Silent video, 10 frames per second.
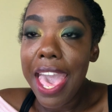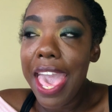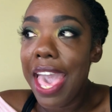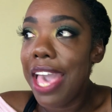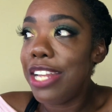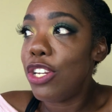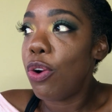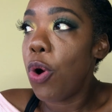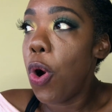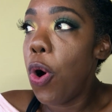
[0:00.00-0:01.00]
and
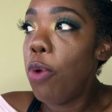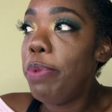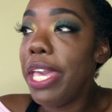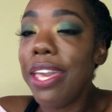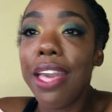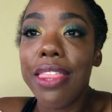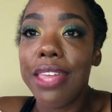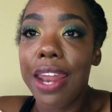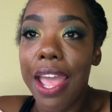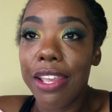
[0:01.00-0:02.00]
hoping
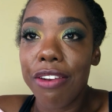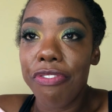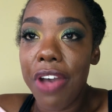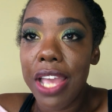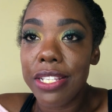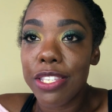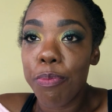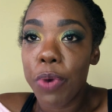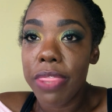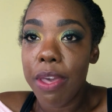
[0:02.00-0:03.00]
that I could find
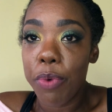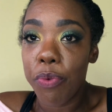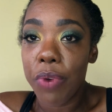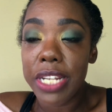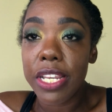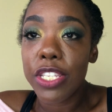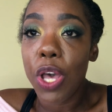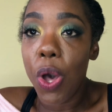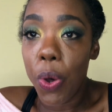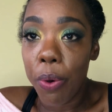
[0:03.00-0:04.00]
someone that would rent us a
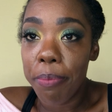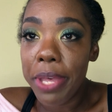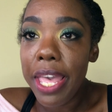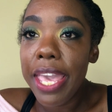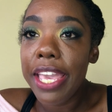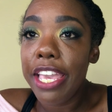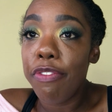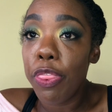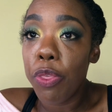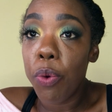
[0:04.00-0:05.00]
home,
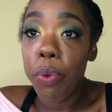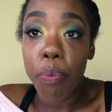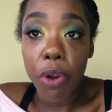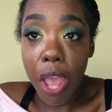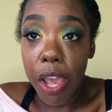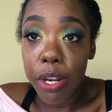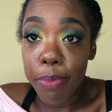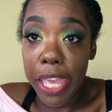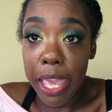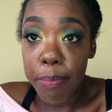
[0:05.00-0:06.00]
even though we were not going to
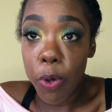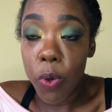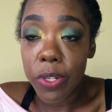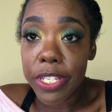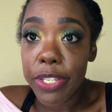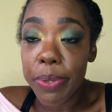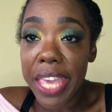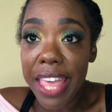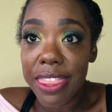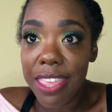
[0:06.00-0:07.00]
be able to
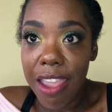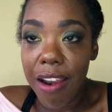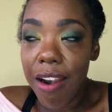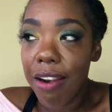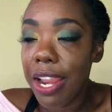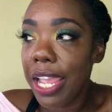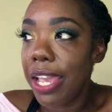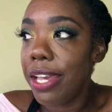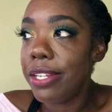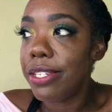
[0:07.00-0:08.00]
get there
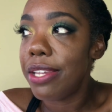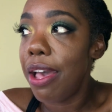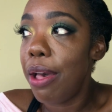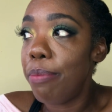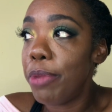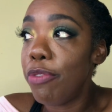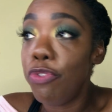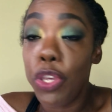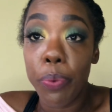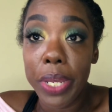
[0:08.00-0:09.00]
and
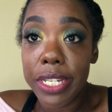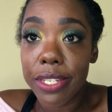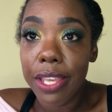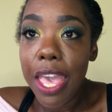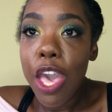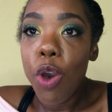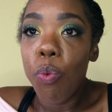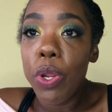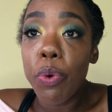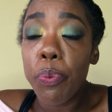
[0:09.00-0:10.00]
view it.
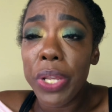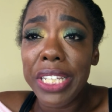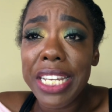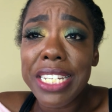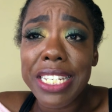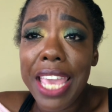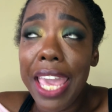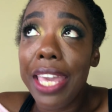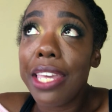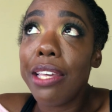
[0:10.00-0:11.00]
We were willing to
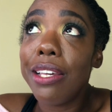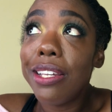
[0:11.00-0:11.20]
take,